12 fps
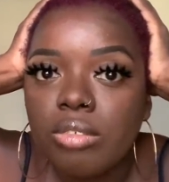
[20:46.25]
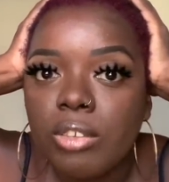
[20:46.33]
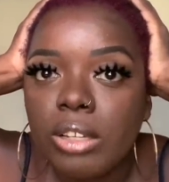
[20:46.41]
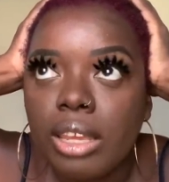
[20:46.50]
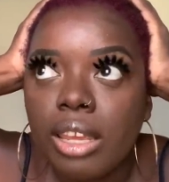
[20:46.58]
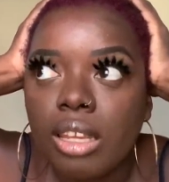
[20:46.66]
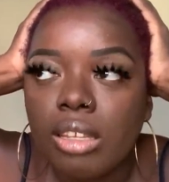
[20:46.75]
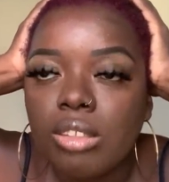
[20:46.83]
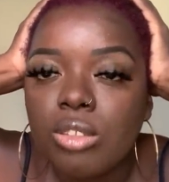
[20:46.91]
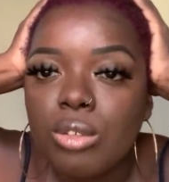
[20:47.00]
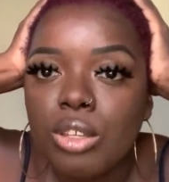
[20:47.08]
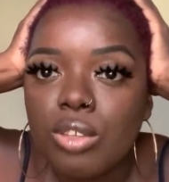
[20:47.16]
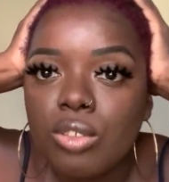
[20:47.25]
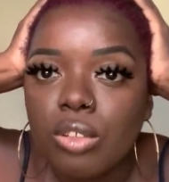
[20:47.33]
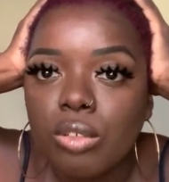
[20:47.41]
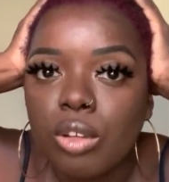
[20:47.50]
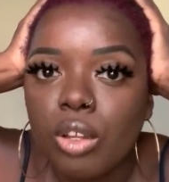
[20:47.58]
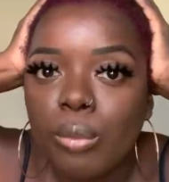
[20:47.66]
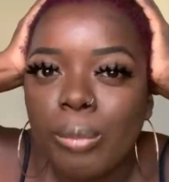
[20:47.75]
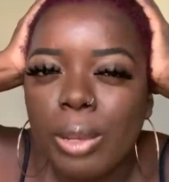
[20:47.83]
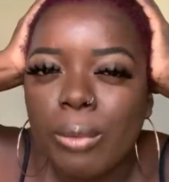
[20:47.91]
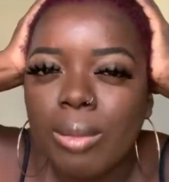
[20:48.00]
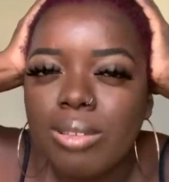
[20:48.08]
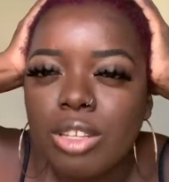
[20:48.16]
for like two years in a row, back
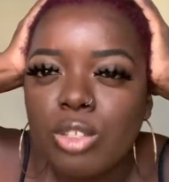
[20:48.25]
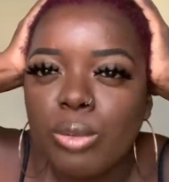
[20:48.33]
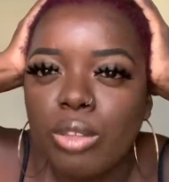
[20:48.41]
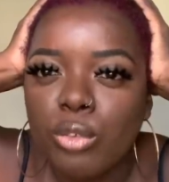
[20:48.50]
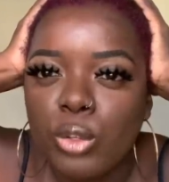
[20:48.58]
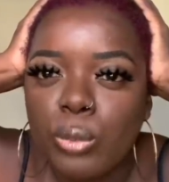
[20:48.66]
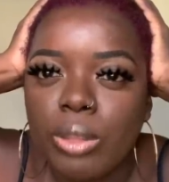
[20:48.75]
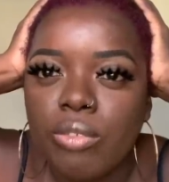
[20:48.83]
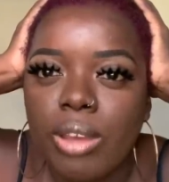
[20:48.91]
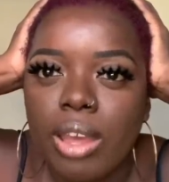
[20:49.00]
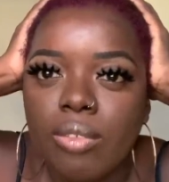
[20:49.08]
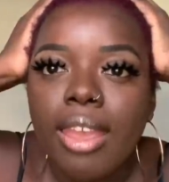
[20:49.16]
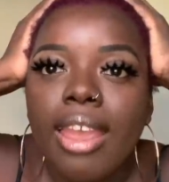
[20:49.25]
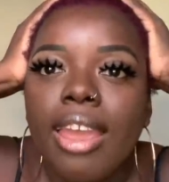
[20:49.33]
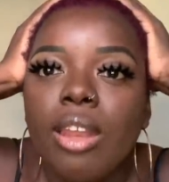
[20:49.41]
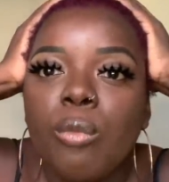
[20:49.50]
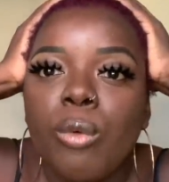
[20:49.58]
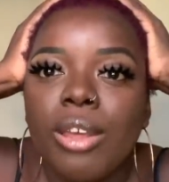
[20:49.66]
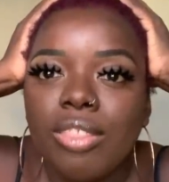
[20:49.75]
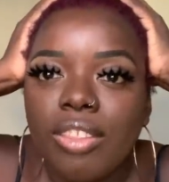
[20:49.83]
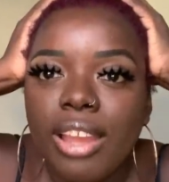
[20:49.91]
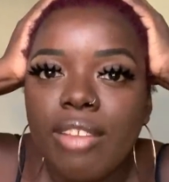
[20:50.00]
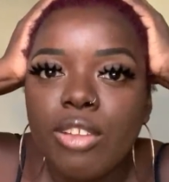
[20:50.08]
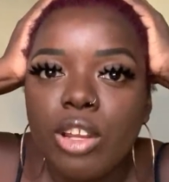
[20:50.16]
when I was like twenty-four, twenty-five. And one thing
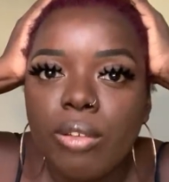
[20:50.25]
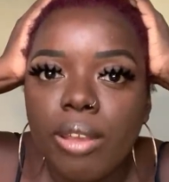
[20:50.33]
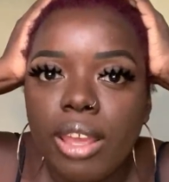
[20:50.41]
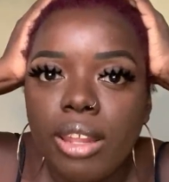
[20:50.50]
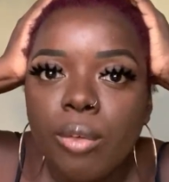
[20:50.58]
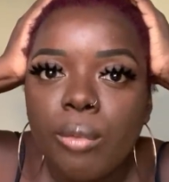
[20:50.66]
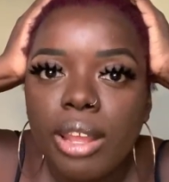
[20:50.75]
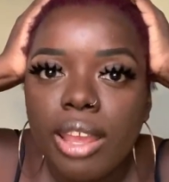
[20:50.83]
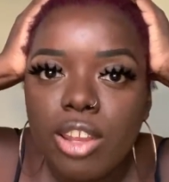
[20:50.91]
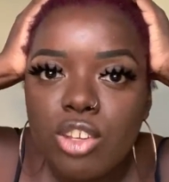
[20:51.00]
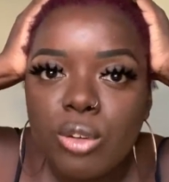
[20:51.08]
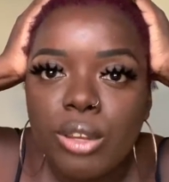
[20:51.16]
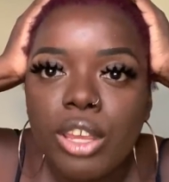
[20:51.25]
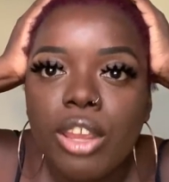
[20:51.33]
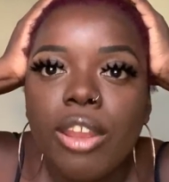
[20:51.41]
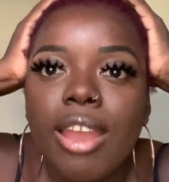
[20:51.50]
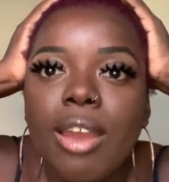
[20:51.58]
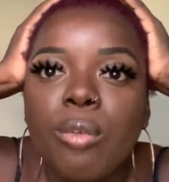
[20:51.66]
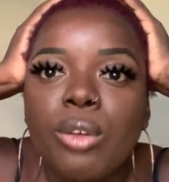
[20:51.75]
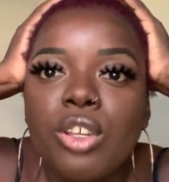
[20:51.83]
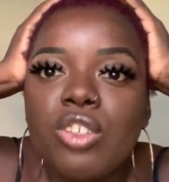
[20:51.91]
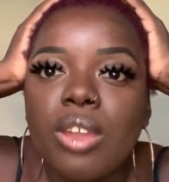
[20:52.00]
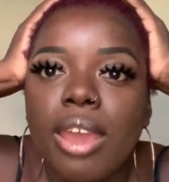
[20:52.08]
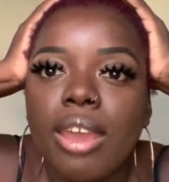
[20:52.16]
I regret when I had short hair, I wish
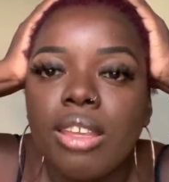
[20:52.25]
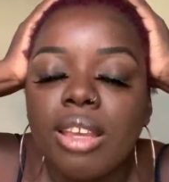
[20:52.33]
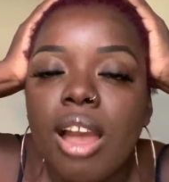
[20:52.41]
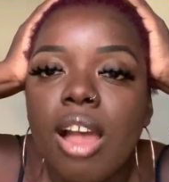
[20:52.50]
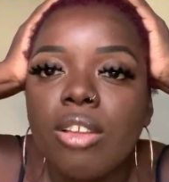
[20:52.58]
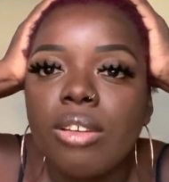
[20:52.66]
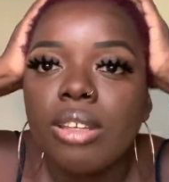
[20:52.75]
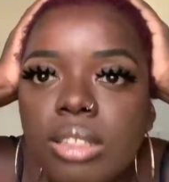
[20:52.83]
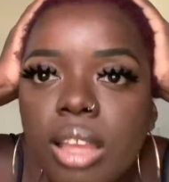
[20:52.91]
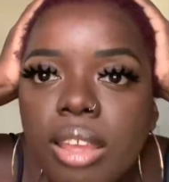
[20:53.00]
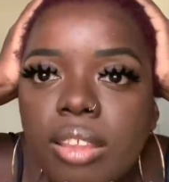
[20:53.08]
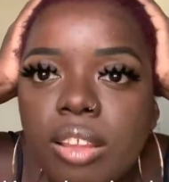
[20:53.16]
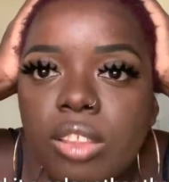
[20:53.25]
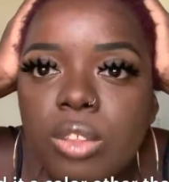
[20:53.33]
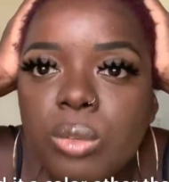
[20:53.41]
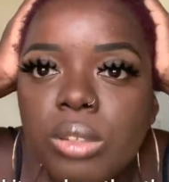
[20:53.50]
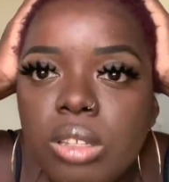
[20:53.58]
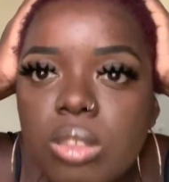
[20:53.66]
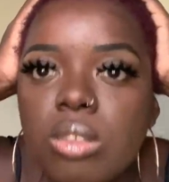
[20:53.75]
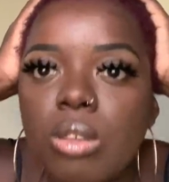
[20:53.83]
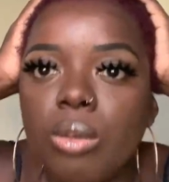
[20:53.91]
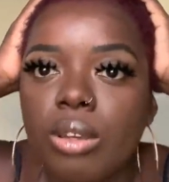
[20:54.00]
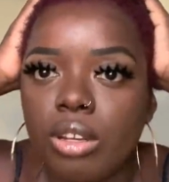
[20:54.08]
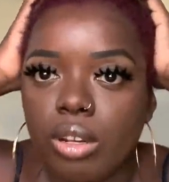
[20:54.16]
I colored it. I think this would look so
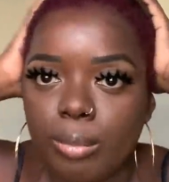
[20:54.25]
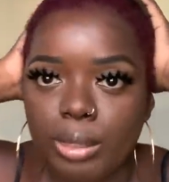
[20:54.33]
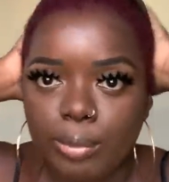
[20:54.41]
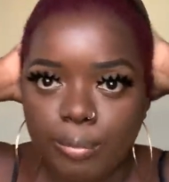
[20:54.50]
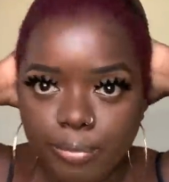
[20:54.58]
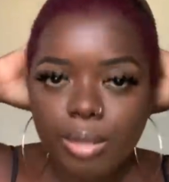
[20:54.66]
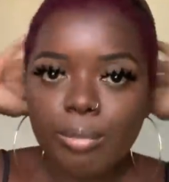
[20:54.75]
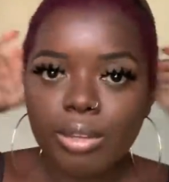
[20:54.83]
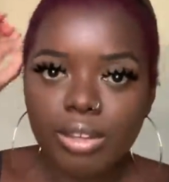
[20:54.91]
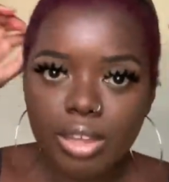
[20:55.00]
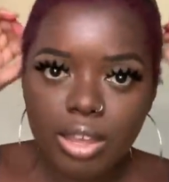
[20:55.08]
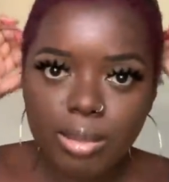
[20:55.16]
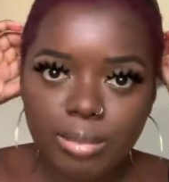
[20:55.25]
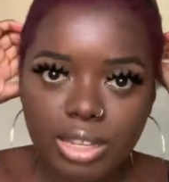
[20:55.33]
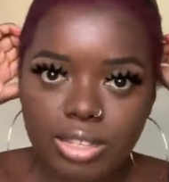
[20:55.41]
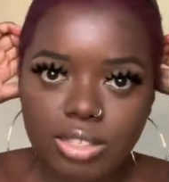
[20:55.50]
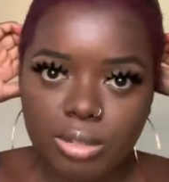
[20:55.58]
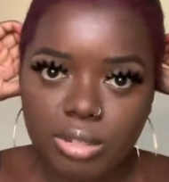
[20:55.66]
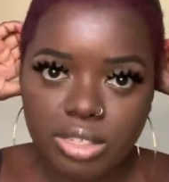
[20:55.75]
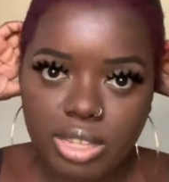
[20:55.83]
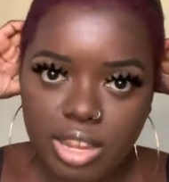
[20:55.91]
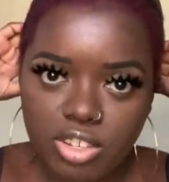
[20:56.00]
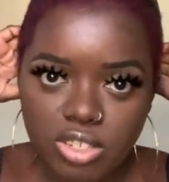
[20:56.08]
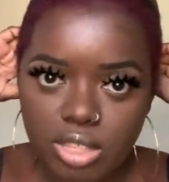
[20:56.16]
good on me. But now I'm like so
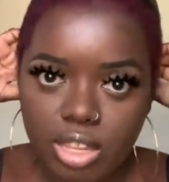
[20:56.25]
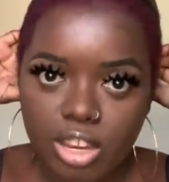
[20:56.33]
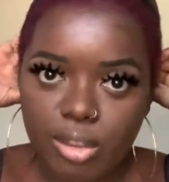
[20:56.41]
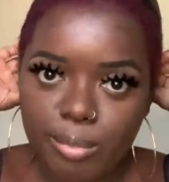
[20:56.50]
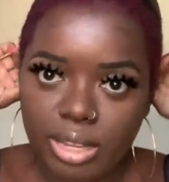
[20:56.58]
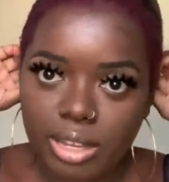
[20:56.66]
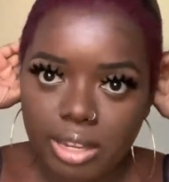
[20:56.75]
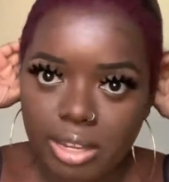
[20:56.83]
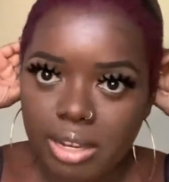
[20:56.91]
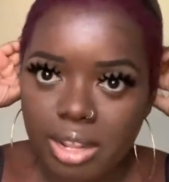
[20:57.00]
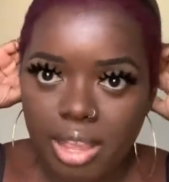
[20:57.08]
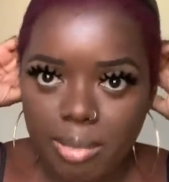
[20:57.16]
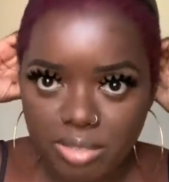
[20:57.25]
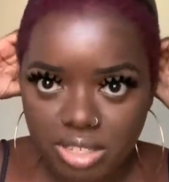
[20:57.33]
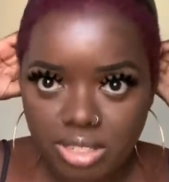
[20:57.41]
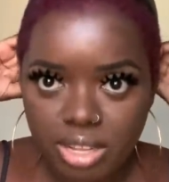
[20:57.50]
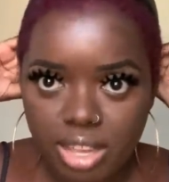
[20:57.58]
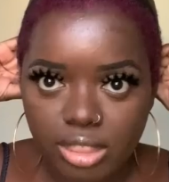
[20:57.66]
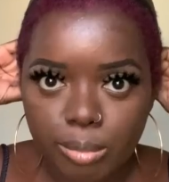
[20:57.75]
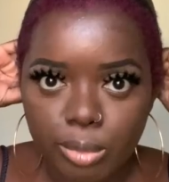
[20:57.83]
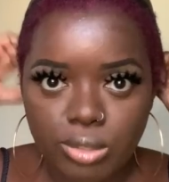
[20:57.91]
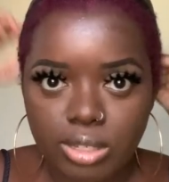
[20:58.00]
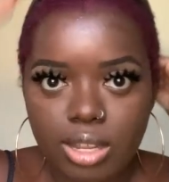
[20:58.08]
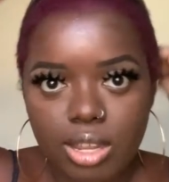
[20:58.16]
attached to the hair on my head, I I'm just not in the mood
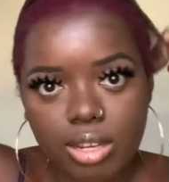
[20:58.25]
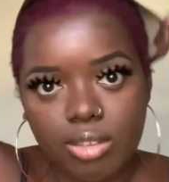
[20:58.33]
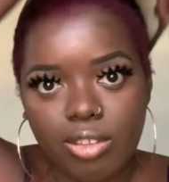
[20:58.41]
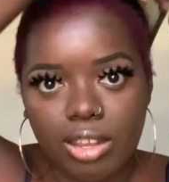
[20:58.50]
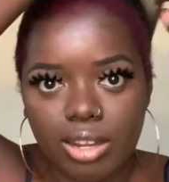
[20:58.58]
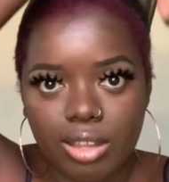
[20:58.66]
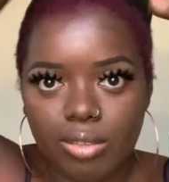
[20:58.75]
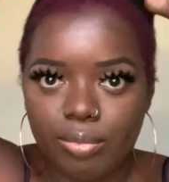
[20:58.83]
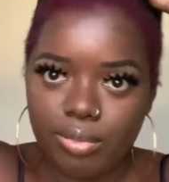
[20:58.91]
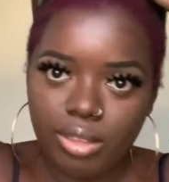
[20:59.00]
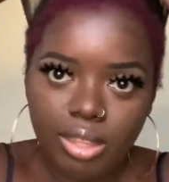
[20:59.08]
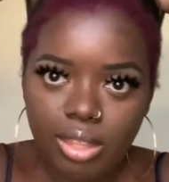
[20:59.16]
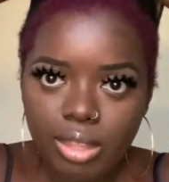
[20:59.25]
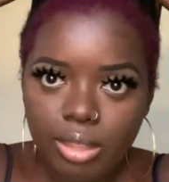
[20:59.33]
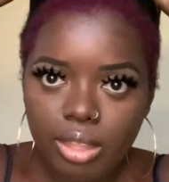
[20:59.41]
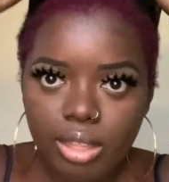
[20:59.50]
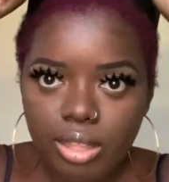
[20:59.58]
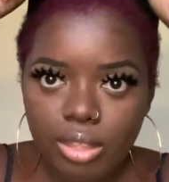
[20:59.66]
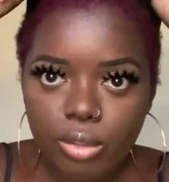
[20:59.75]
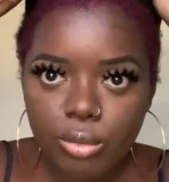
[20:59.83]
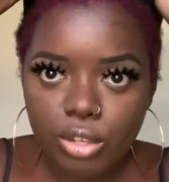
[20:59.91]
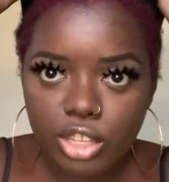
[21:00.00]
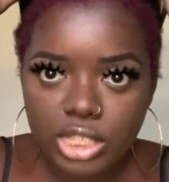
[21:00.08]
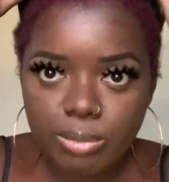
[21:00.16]
to cut it right now. Eh, who
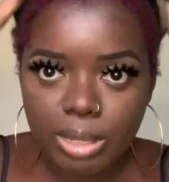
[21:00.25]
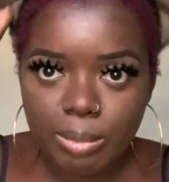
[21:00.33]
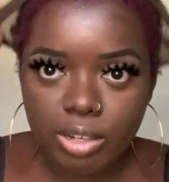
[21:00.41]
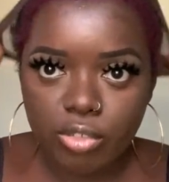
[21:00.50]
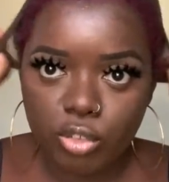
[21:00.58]
knows, maybe in a few